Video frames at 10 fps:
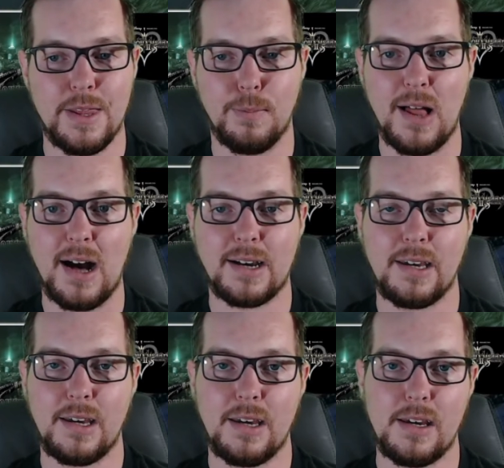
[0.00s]

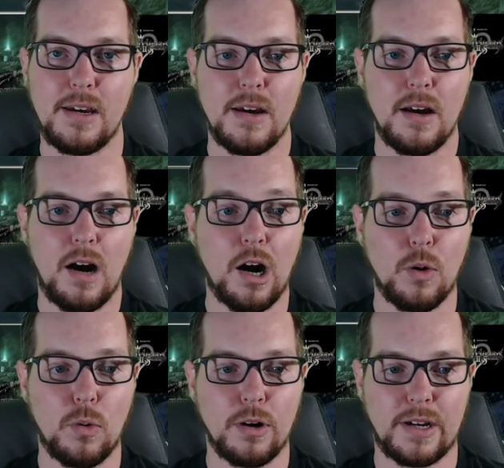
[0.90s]
blocky
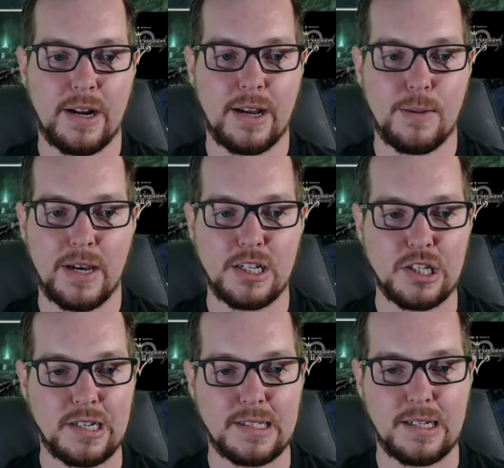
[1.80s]
artwork and
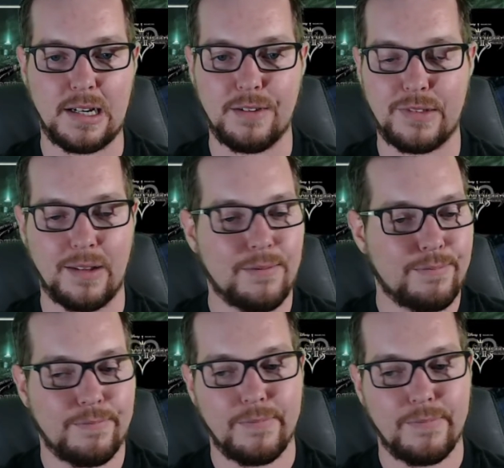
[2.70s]
animation and stuff, then,